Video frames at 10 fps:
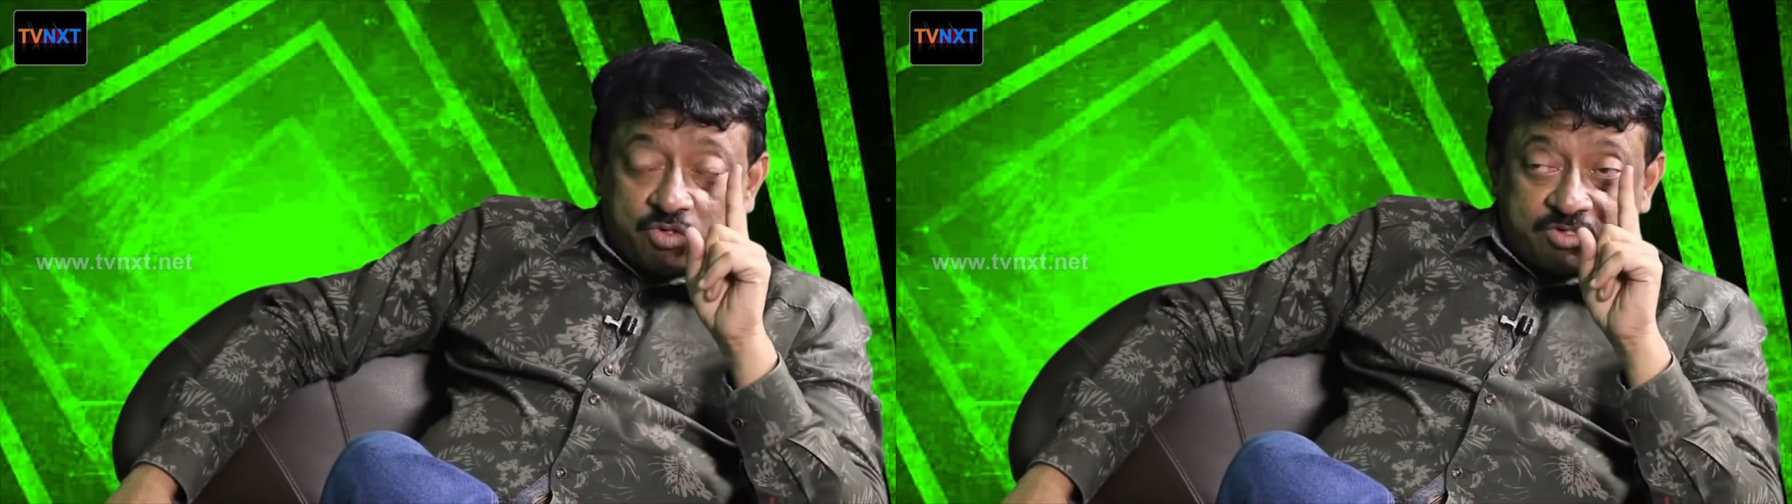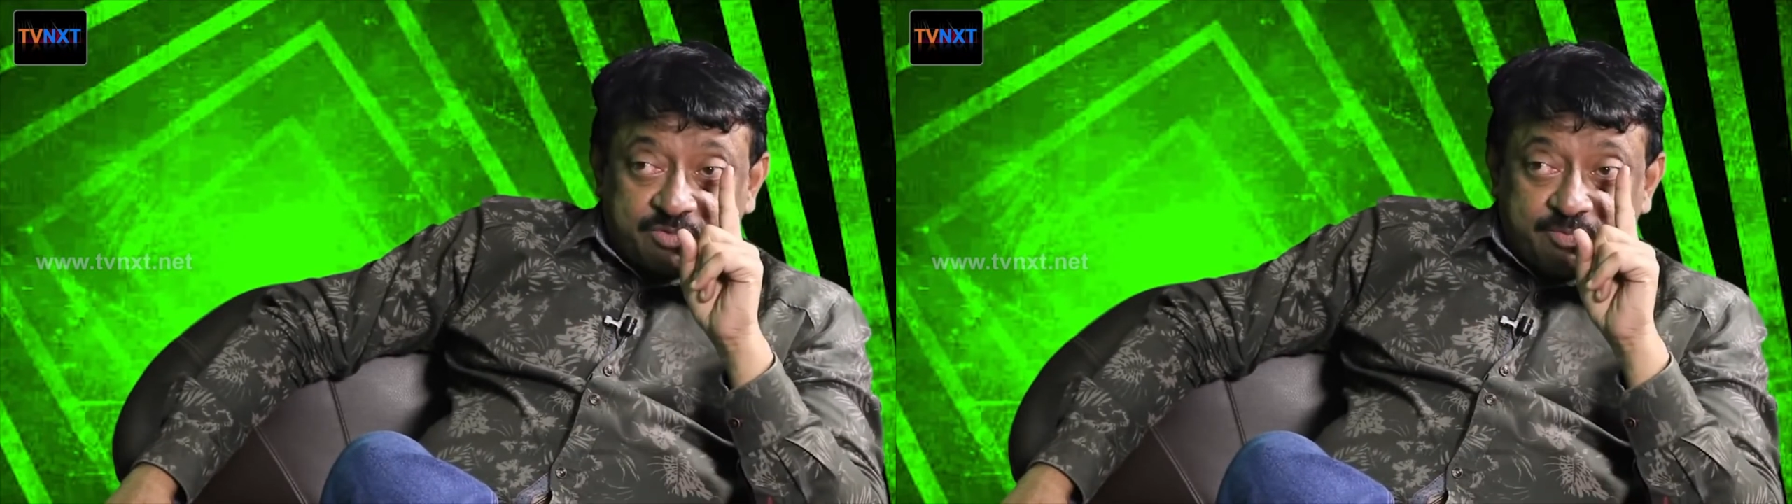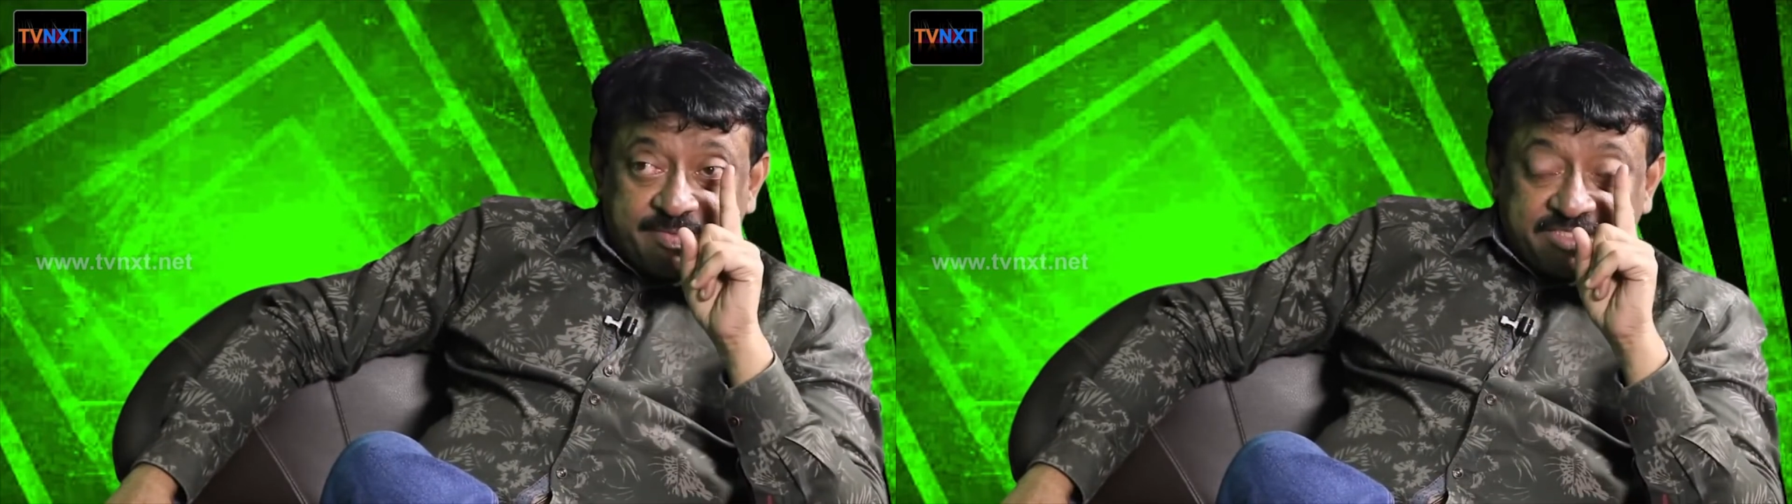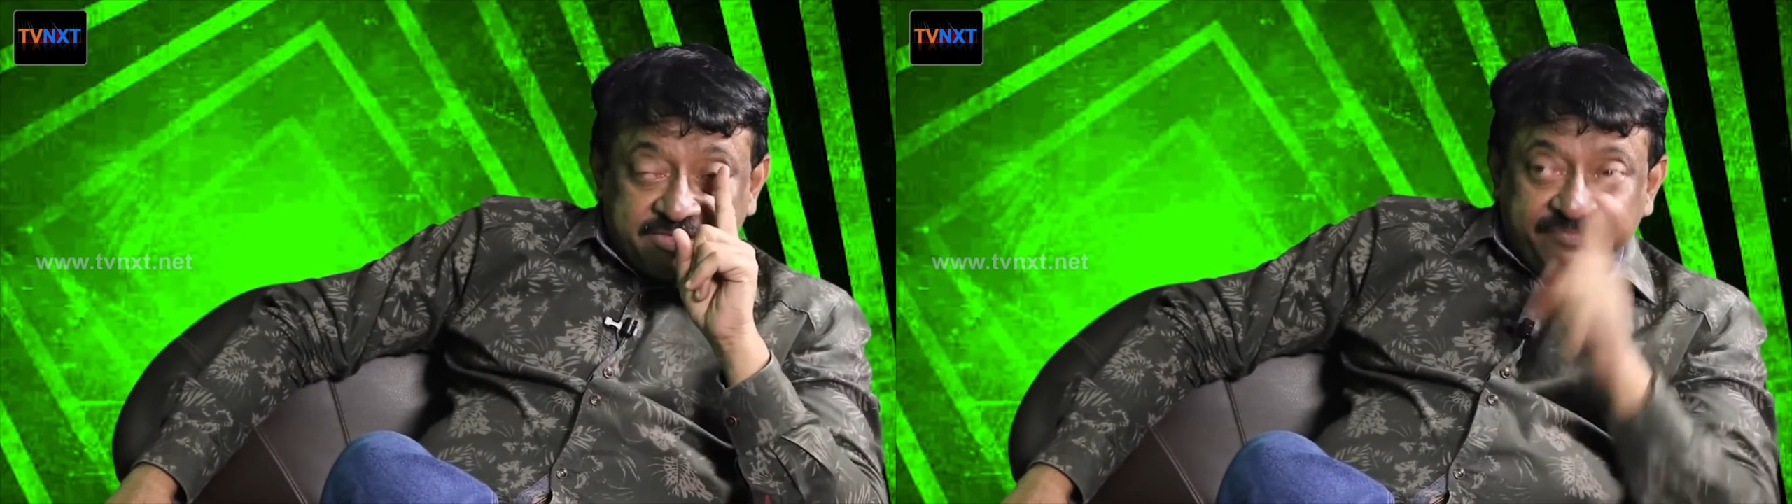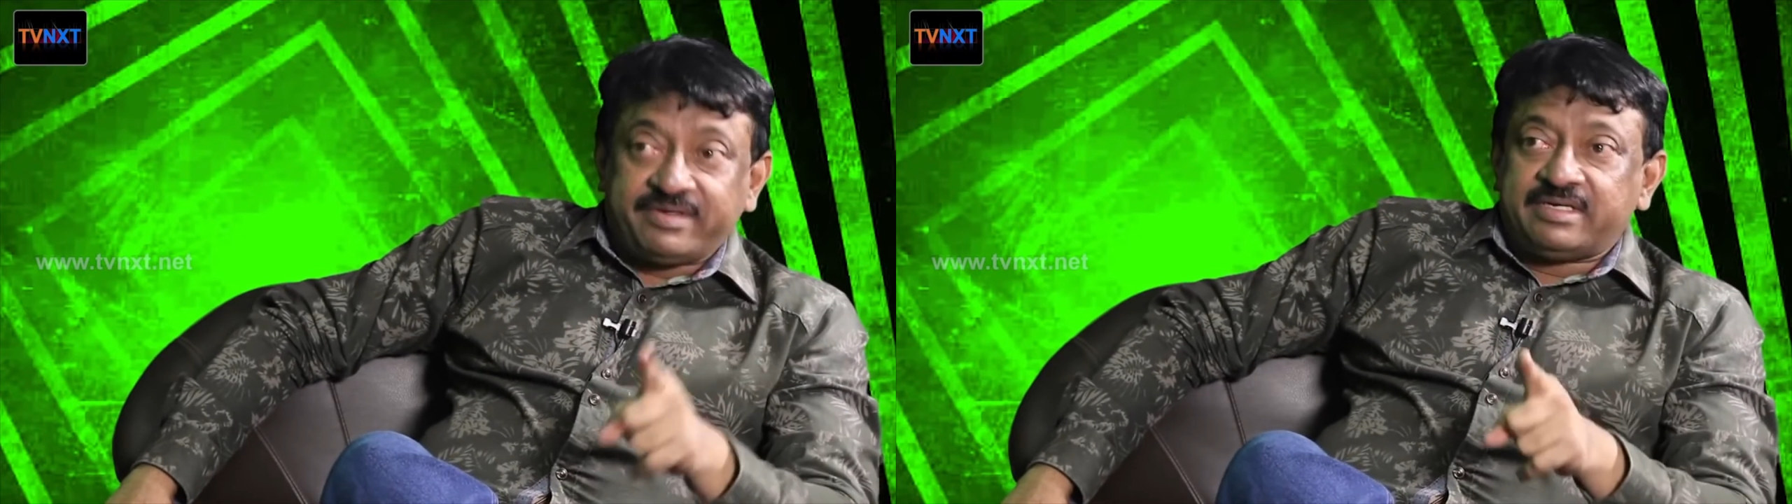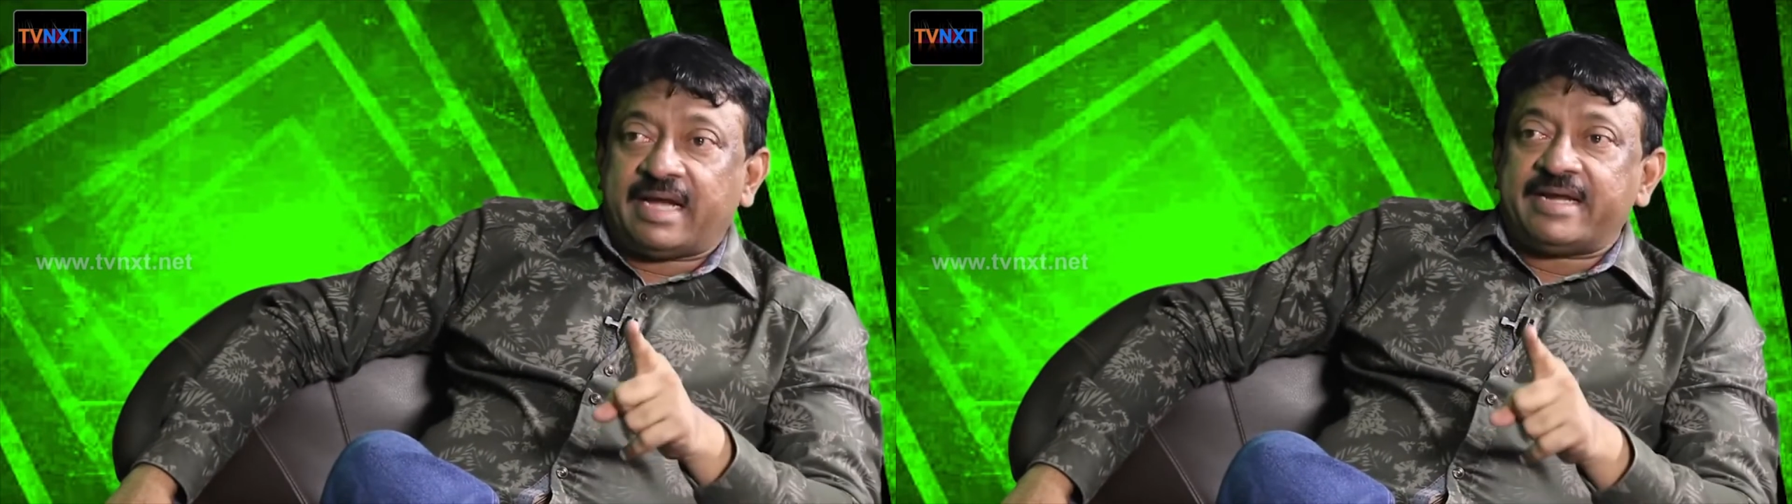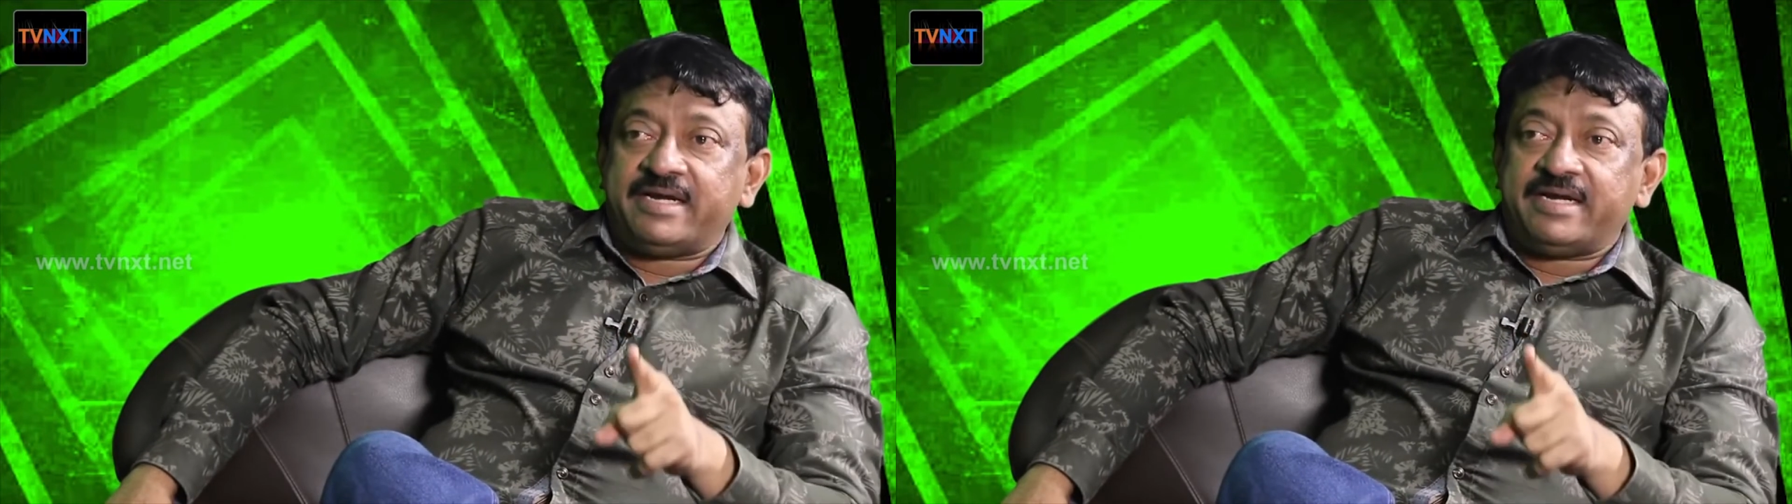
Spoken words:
oka specific ga